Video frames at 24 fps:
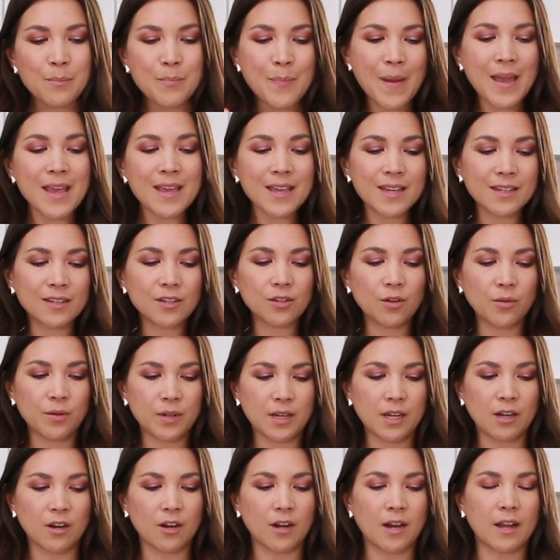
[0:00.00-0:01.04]
bacon to go
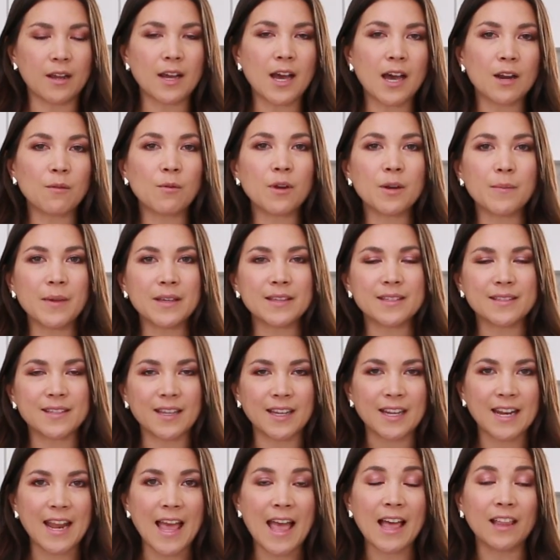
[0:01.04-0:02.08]
in here, and I kind of want to make this
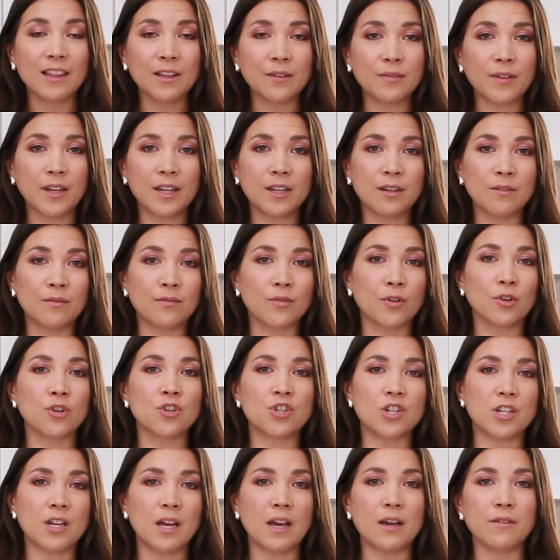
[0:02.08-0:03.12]
like an elevated
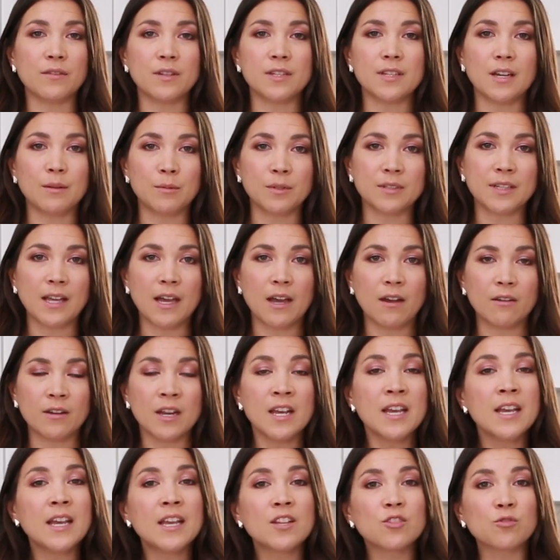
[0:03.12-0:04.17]
version of a double down,
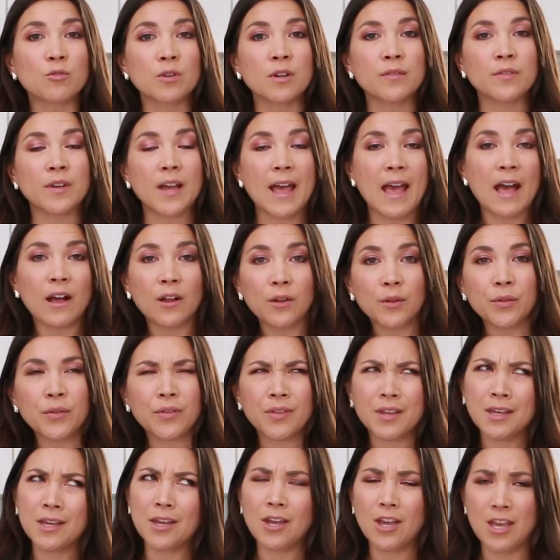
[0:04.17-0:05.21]
sort of a
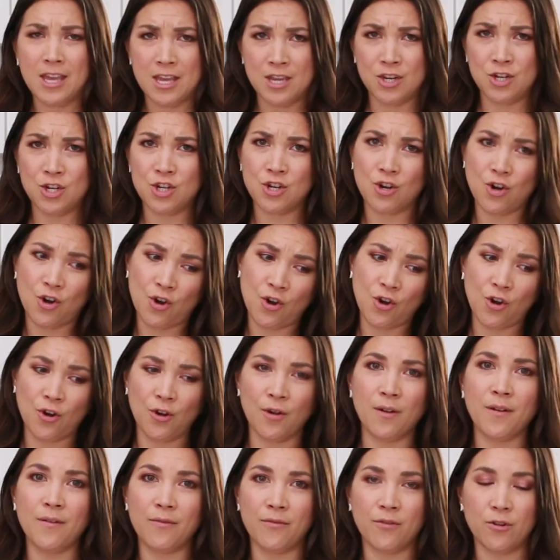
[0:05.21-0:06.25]

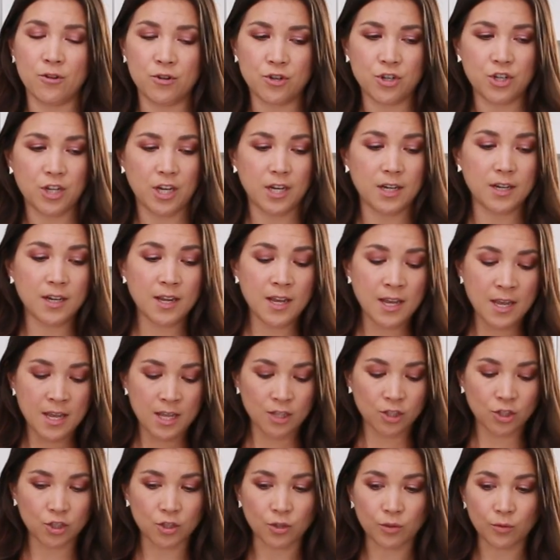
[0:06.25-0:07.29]
healthy-ish-er version.
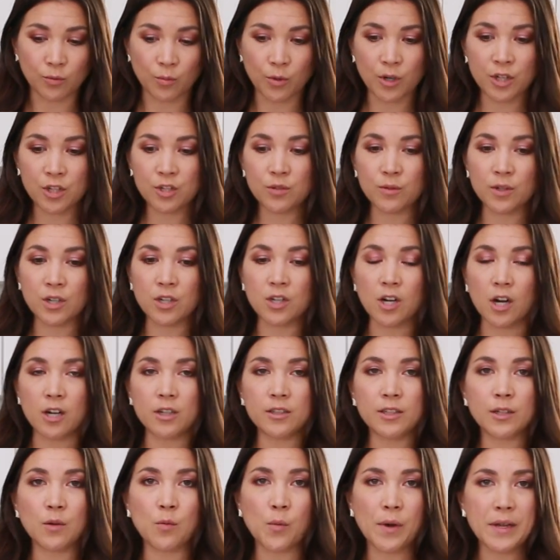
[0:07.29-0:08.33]
So we're gonna do a
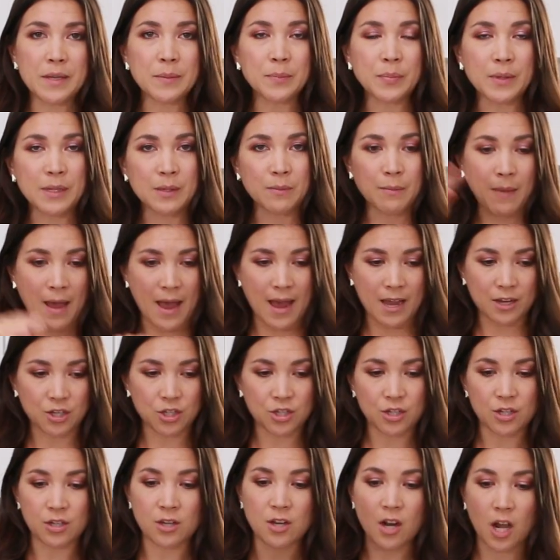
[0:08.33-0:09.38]
garlic white bean
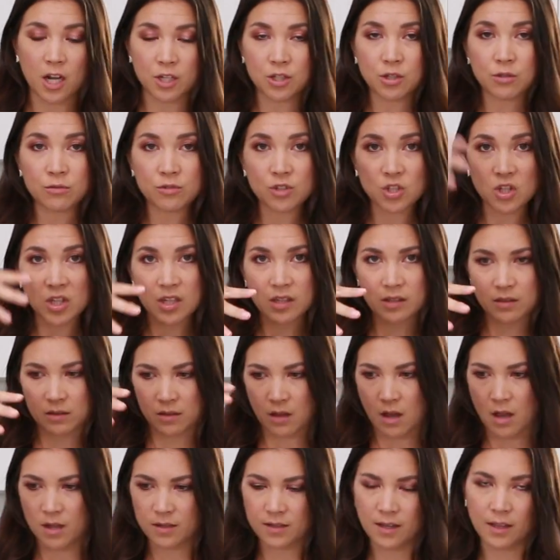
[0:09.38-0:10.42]
mash, nacho cheese
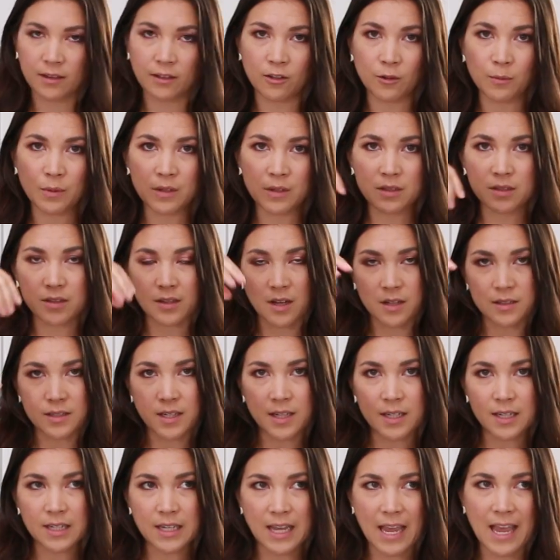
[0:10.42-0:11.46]
sauce, a little bit of
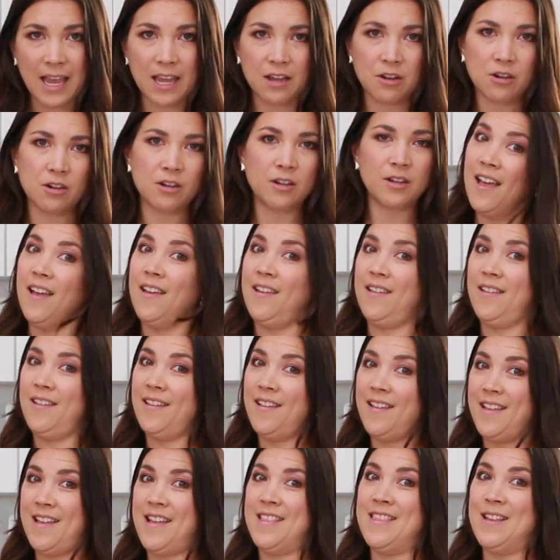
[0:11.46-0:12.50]
sauteed kale,
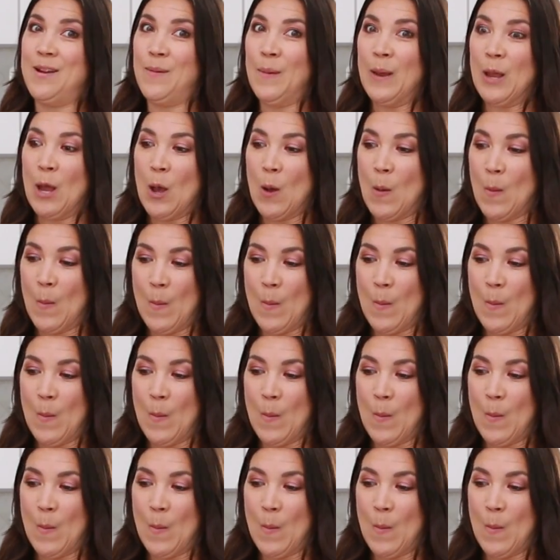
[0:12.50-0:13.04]
and there we go.